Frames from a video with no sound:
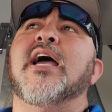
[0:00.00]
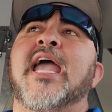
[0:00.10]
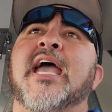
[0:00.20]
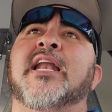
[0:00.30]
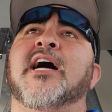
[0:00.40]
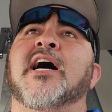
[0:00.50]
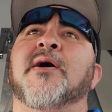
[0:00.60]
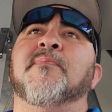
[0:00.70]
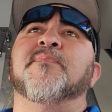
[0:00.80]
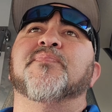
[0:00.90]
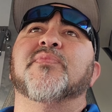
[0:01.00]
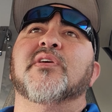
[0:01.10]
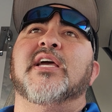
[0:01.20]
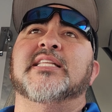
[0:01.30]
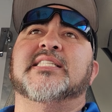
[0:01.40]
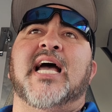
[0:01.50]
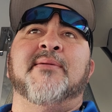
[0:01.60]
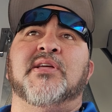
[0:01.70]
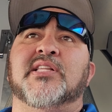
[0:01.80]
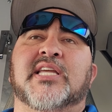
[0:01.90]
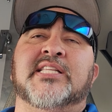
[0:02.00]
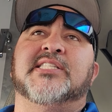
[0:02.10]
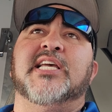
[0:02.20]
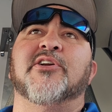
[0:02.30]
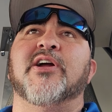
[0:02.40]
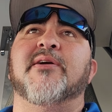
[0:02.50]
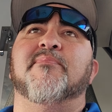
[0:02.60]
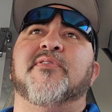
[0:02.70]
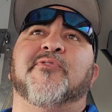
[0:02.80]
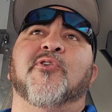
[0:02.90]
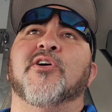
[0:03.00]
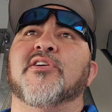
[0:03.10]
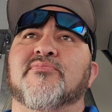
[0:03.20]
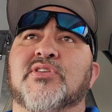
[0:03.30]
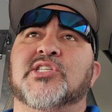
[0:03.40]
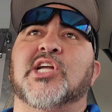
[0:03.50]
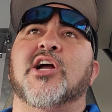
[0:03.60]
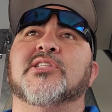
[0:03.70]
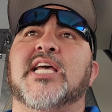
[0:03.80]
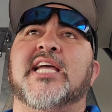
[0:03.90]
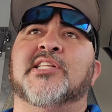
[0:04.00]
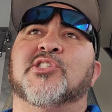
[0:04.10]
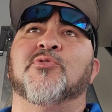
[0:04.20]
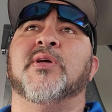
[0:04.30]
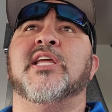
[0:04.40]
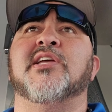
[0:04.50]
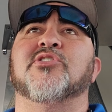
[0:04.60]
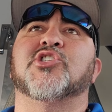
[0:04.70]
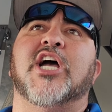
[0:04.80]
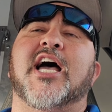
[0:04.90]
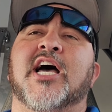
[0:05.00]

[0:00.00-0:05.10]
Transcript: And um, it's time to consider it before you start taking too many shot,